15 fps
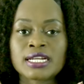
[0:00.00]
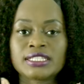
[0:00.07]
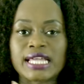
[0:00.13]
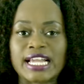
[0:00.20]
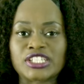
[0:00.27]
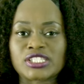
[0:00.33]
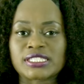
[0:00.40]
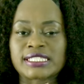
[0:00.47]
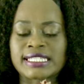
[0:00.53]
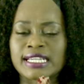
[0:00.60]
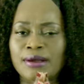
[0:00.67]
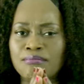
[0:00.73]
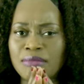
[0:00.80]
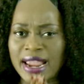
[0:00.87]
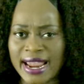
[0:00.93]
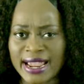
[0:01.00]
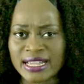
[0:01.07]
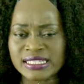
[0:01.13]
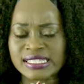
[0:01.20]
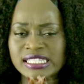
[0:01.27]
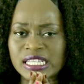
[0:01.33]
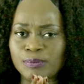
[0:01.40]
They just see a
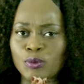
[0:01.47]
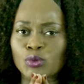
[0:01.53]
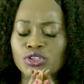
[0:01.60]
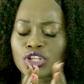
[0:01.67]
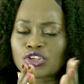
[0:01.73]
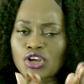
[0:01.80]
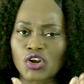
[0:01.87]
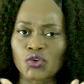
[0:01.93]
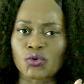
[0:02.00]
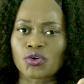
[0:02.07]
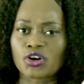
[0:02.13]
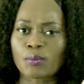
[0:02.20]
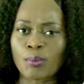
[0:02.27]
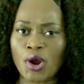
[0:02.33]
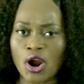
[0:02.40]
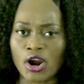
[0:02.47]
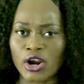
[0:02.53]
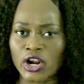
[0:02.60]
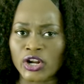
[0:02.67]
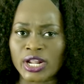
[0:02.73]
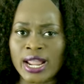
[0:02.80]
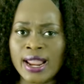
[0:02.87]
man sleeping with a young girl in a
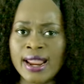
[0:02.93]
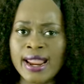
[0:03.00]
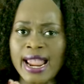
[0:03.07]
park.